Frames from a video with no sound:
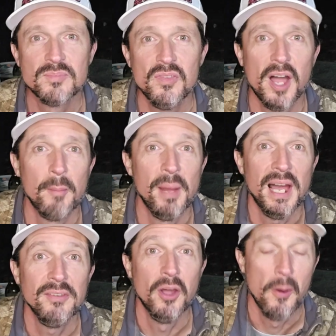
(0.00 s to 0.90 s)
Not
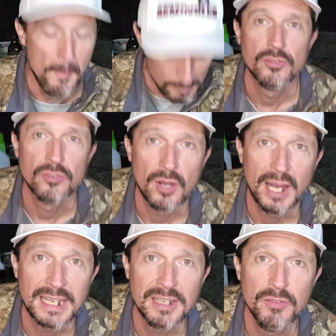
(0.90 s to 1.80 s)
bad though. So
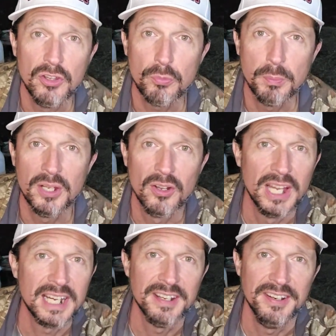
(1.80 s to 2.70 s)
I give this meal
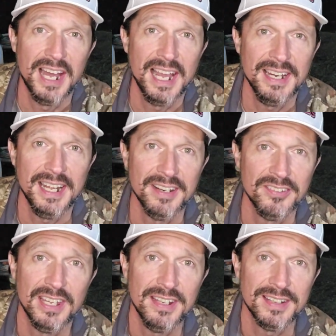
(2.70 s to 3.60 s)
like a 9 out of
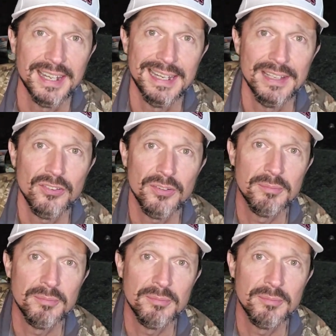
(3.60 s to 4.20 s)
10, guys.